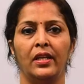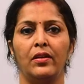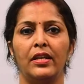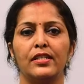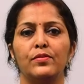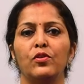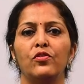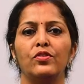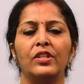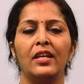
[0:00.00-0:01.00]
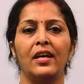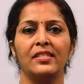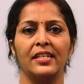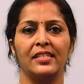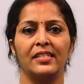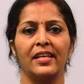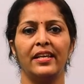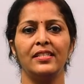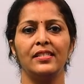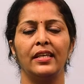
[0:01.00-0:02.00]
Now let us move to the last
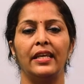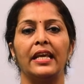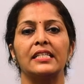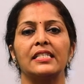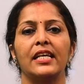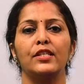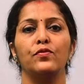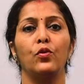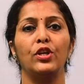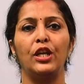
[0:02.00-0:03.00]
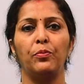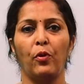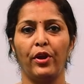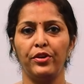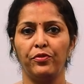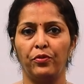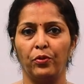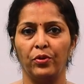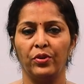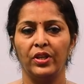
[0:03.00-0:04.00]
exercise, exercise
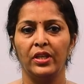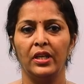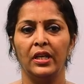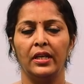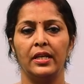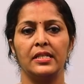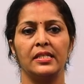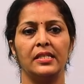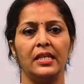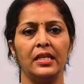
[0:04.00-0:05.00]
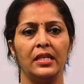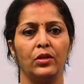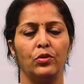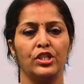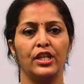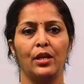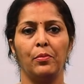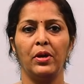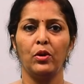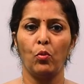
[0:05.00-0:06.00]
14.4. Let us see question number